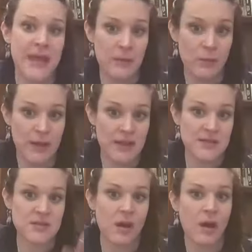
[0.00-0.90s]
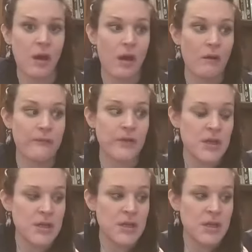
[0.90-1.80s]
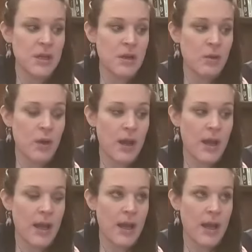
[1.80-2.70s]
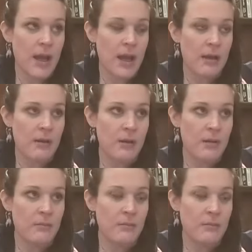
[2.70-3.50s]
8 weeks of Voxer